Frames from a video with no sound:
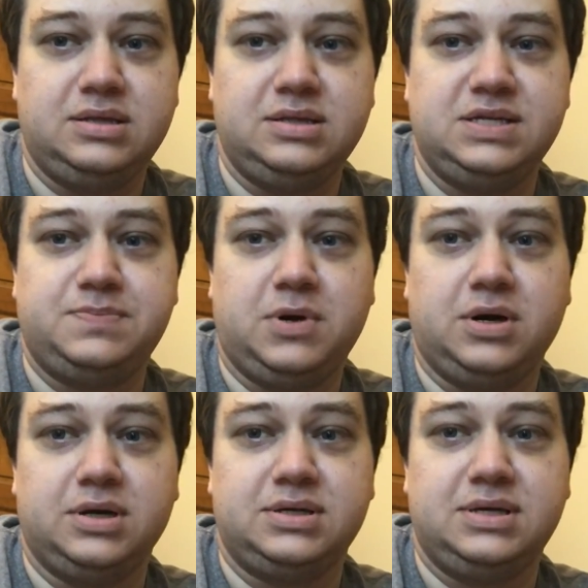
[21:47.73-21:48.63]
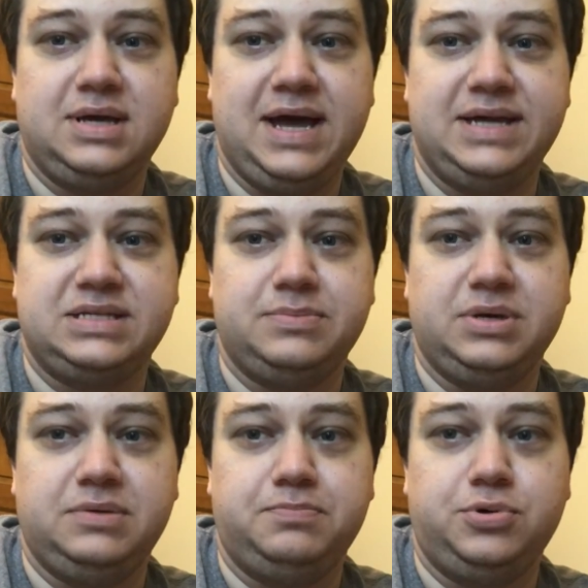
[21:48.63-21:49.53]
this part has to
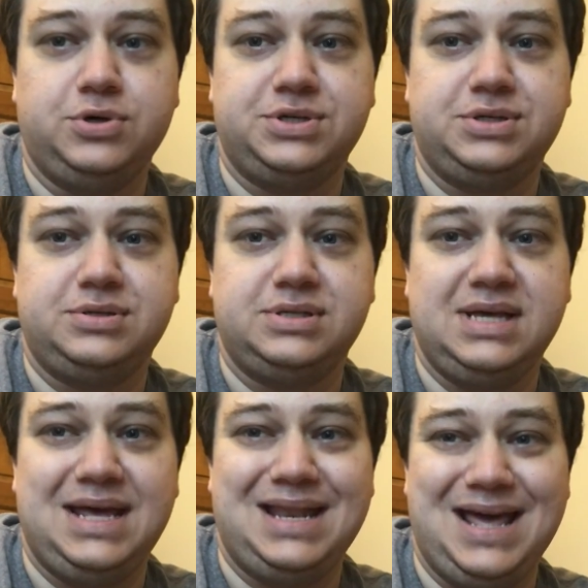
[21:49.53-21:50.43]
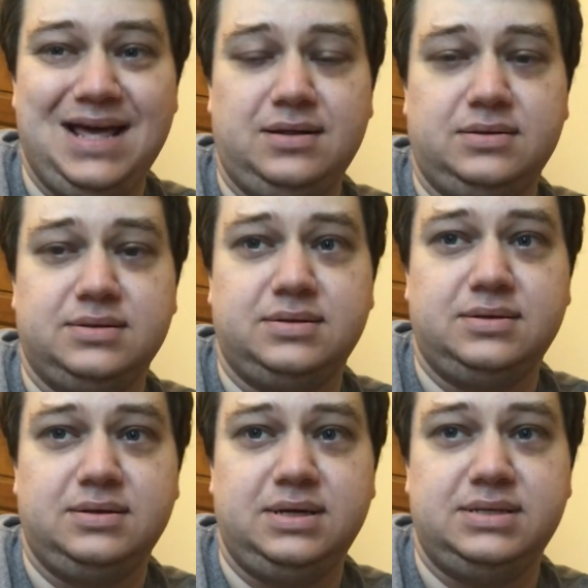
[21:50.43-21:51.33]
be pushed and held
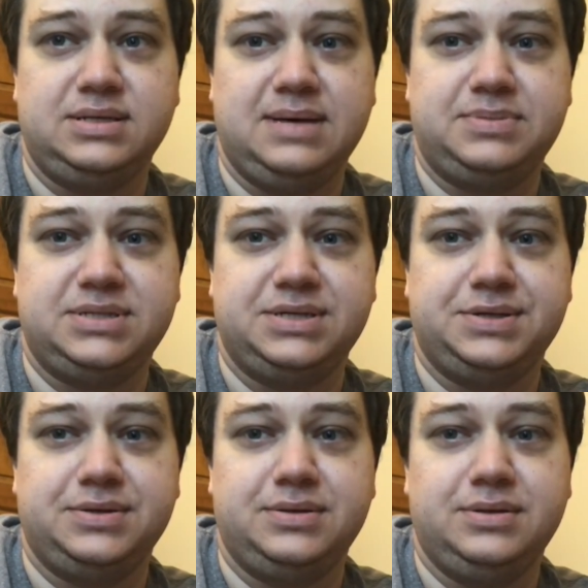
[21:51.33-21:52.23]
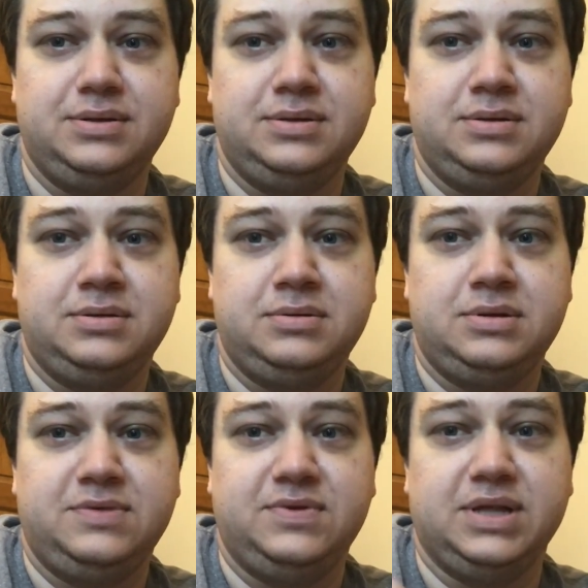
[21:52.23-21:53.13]
into that position.
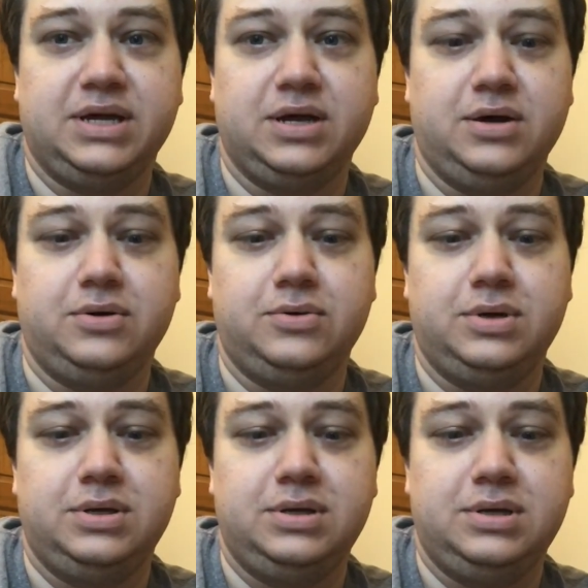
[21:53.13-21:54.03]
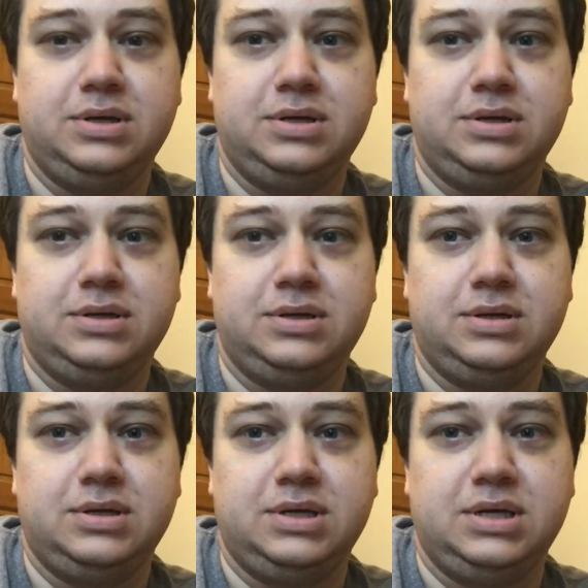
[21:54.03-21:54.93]
If you let go,
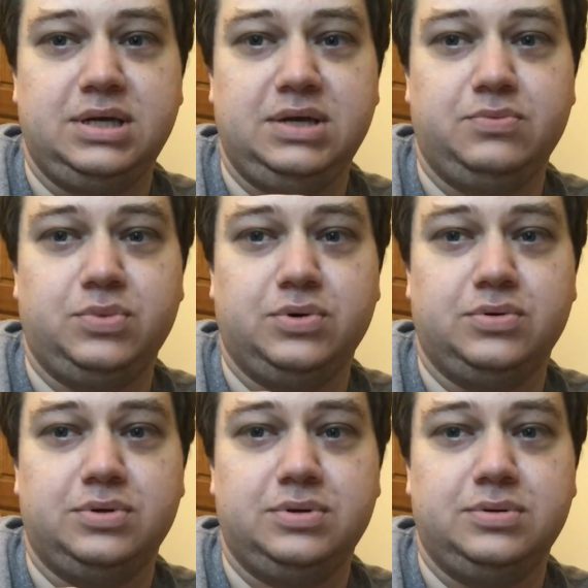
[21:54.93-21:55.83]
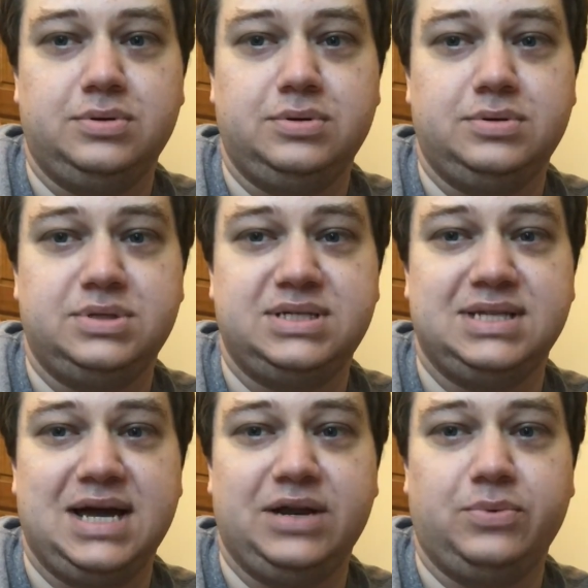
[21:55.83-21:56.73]
it will
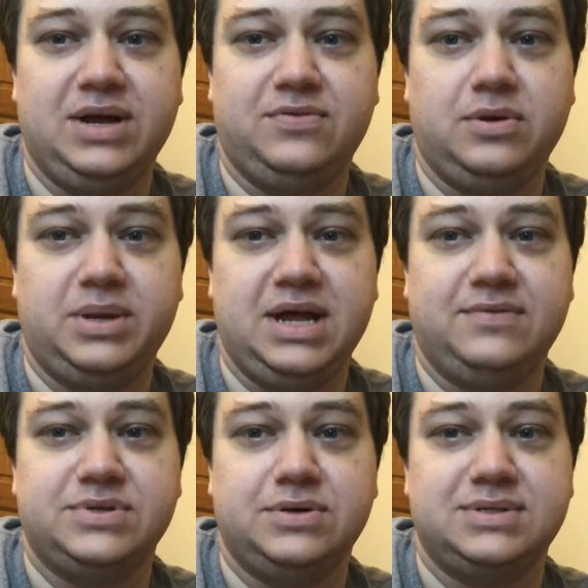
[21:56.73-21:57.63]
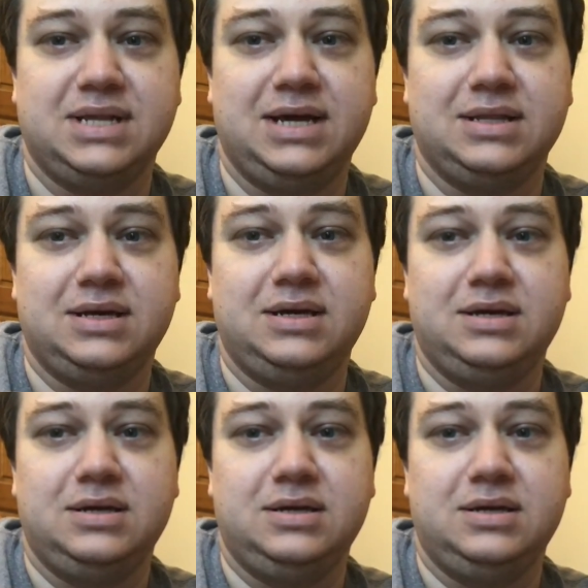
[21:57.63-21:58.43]
slide away from it ever so slightly,